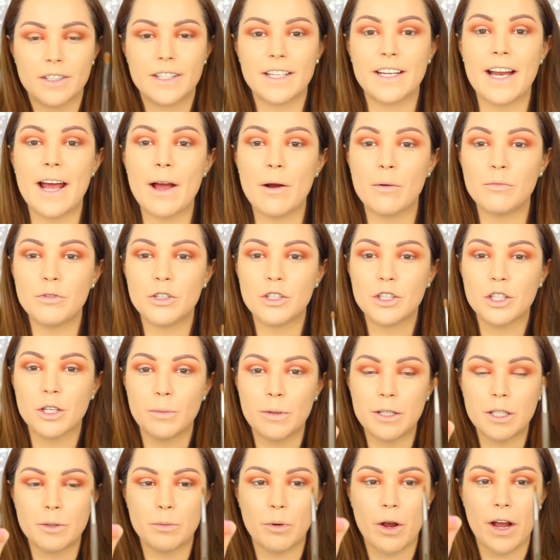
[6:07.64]
So now I'm just
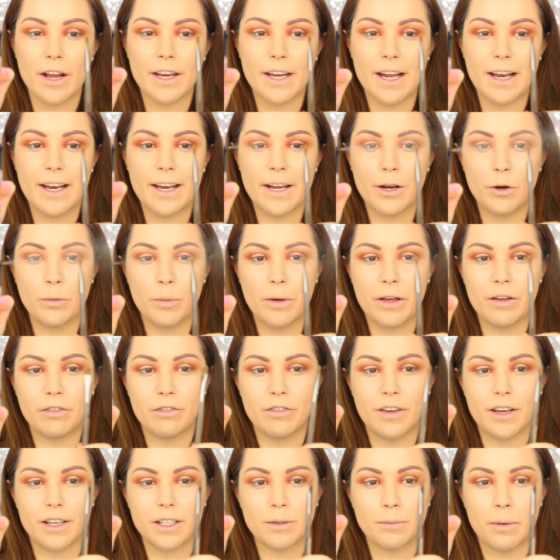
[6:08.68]
going to be spraying a little bit of
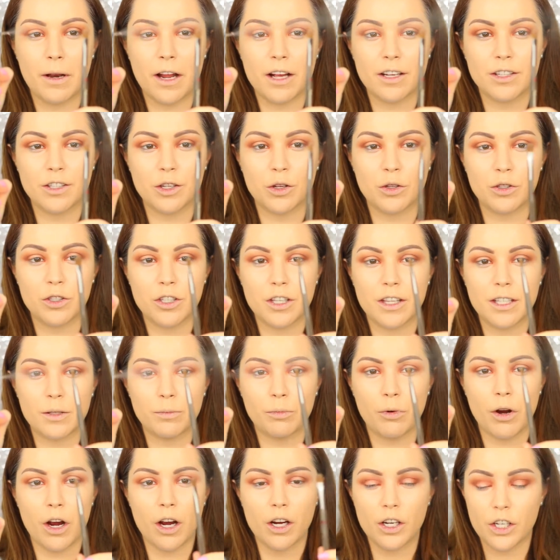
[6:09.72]
Fix Plus onto
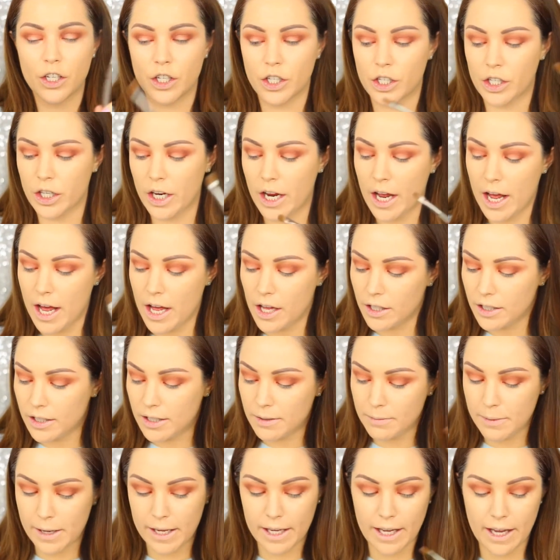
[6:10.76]
this brush
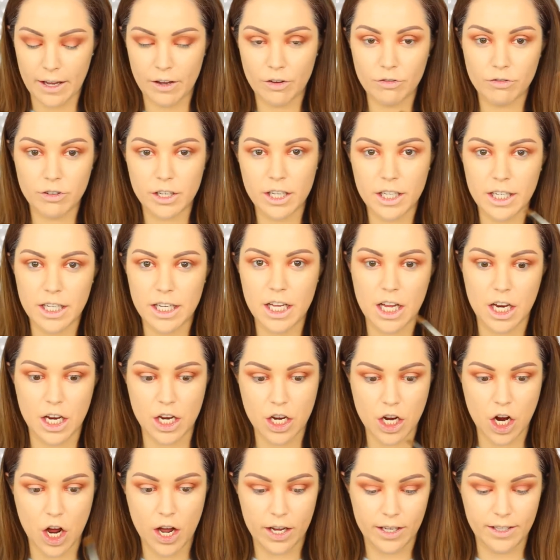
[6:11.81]
to make it really
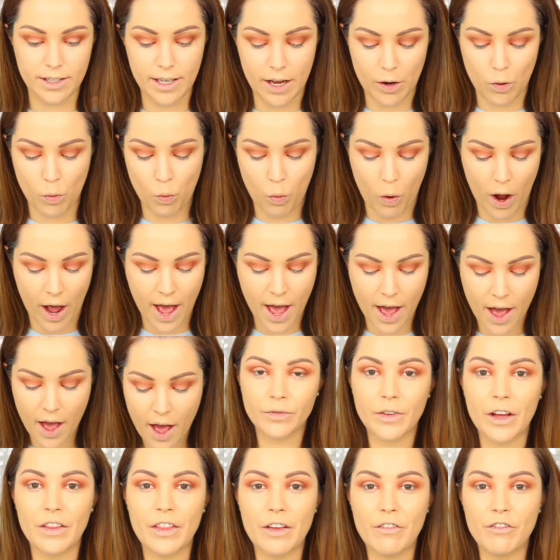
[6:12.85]
nice and wet.
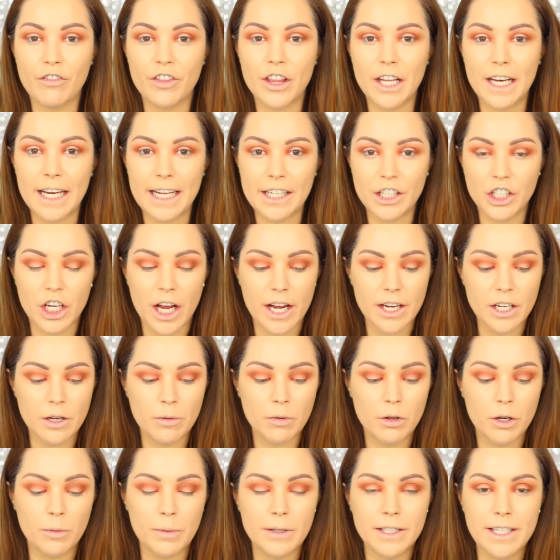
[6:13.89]
And then for the lid shade,
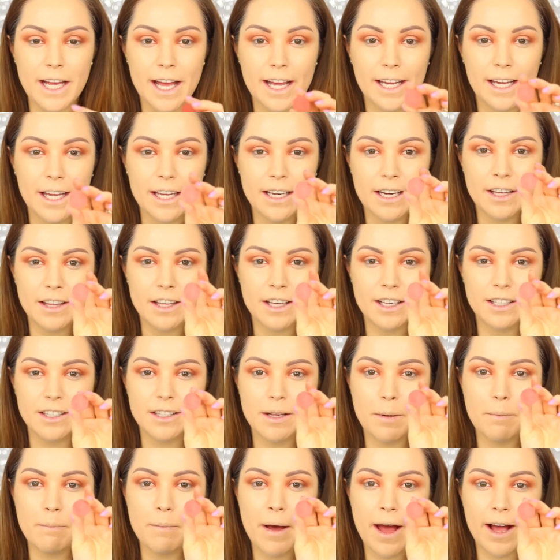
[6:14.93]
I'm going to be taking
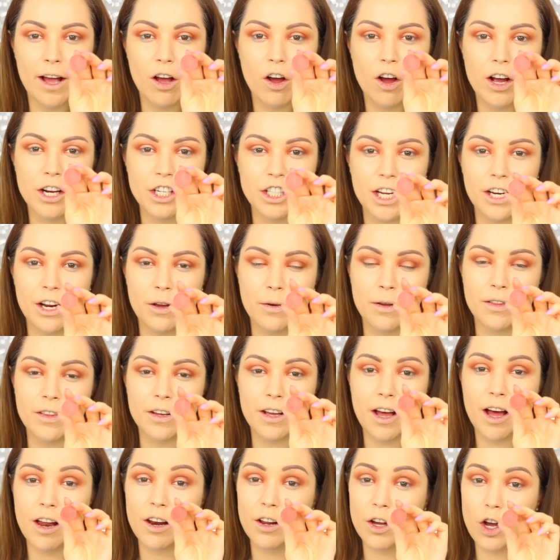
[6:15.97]
this MAC eyeshadow in
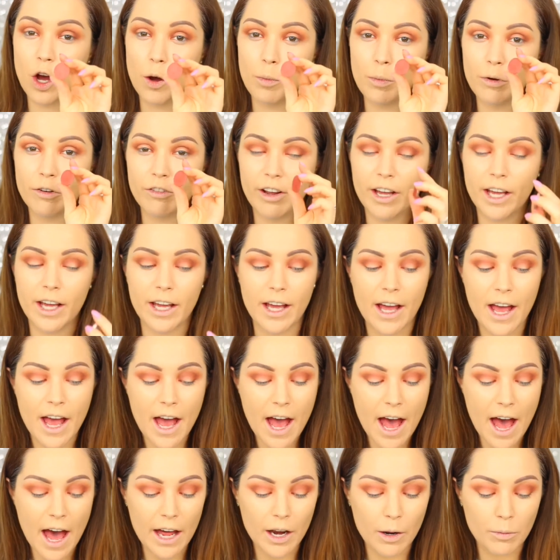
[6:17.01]
the colour Coppering,
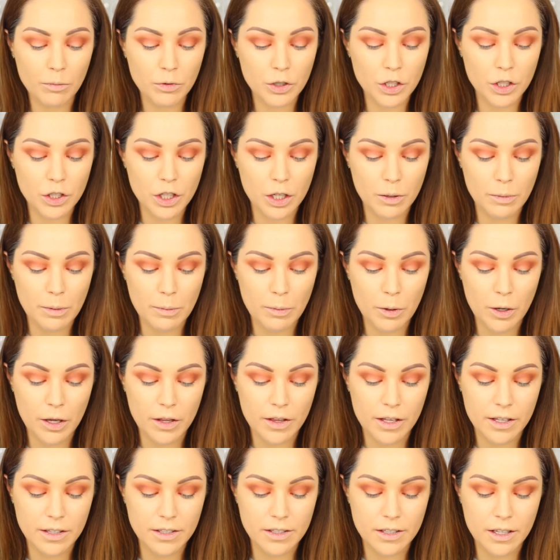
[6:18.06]
and I'm just going to be
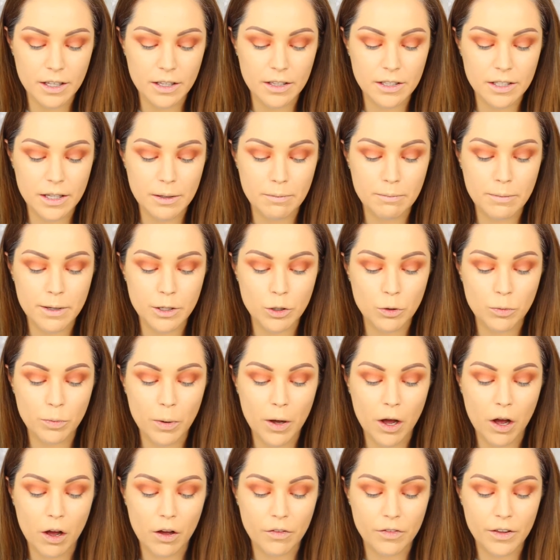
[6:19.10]
putting this into the middle
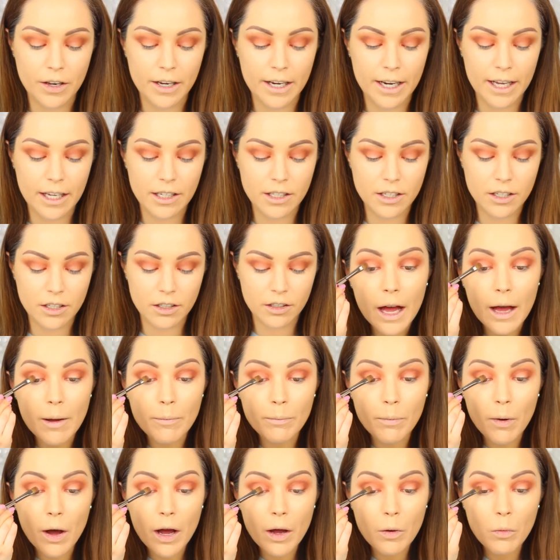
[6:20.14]
part of the lid.
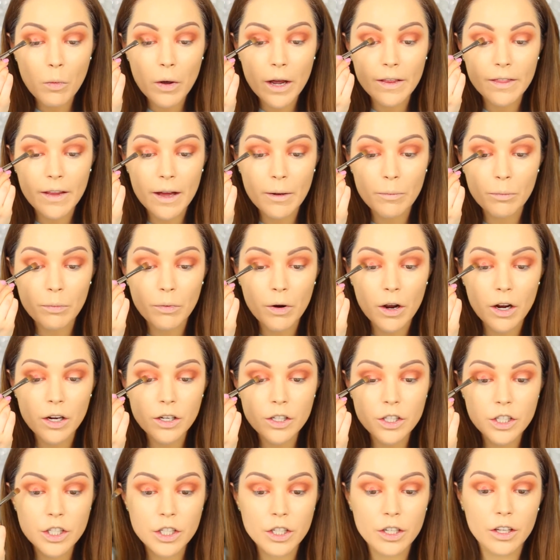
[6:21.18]
And by wetting that
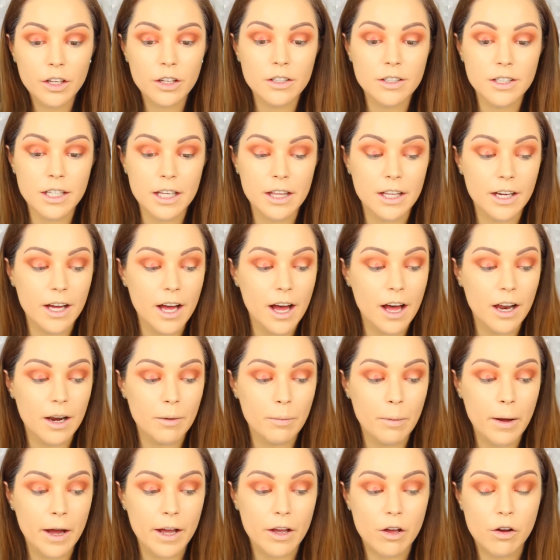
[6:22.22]
brush, you can see the
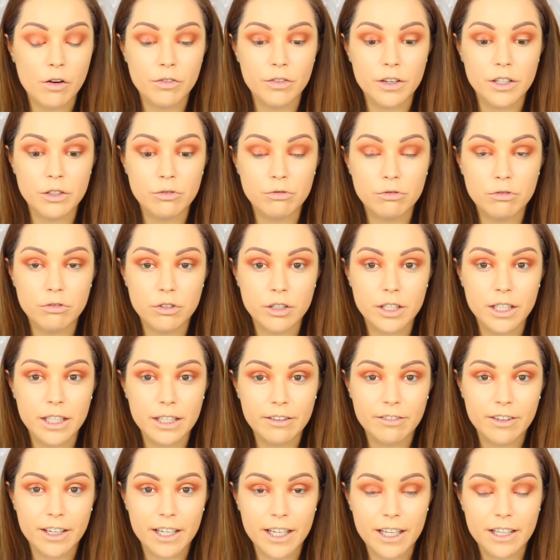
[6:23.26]
colour payoff is
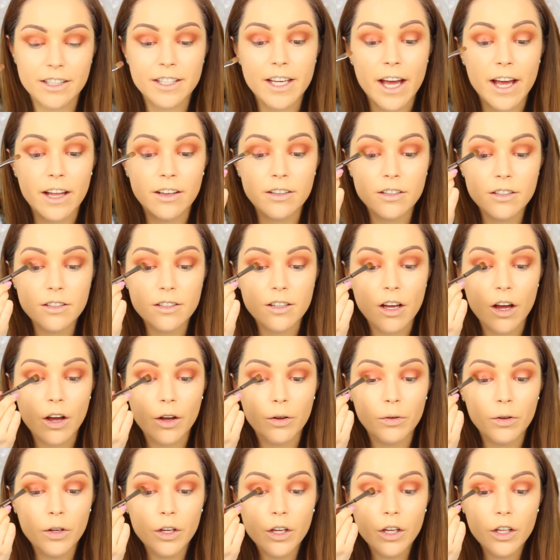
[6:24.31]
really, really intense.
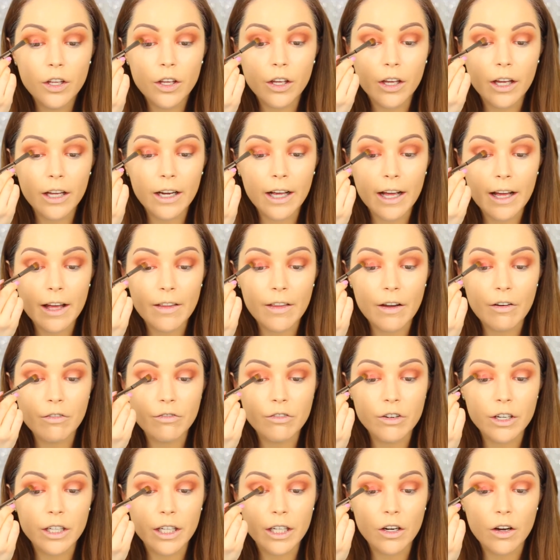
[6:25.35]
So you're going to get
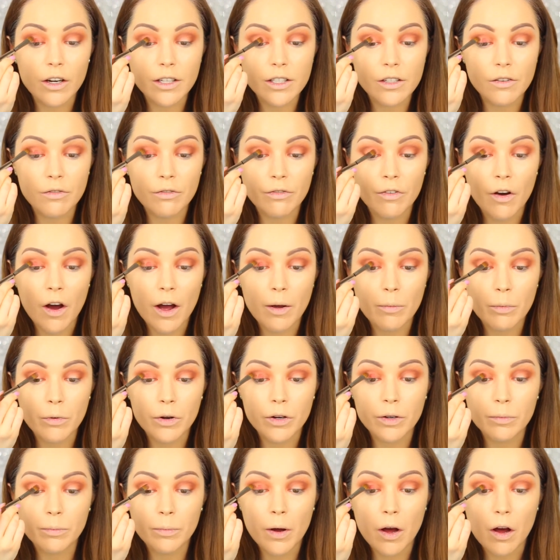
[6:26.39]
that really nice and
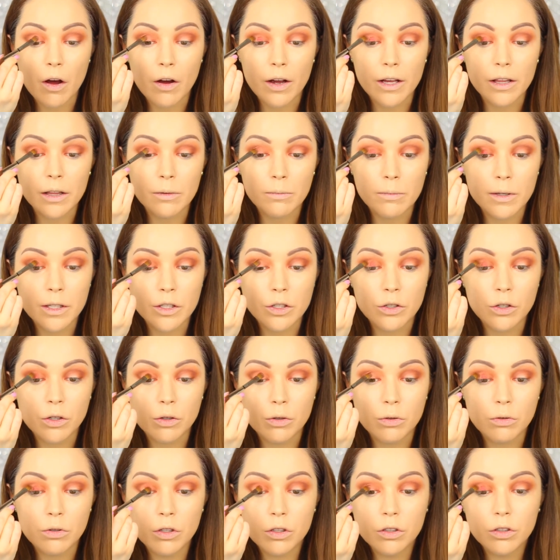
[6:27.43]
vibrant part in the
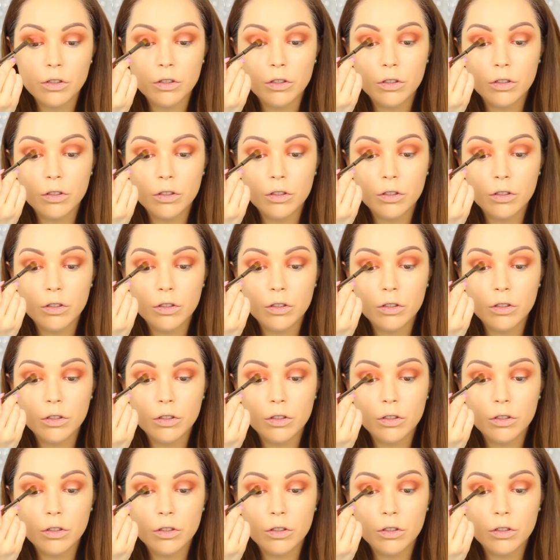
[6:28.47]
middle.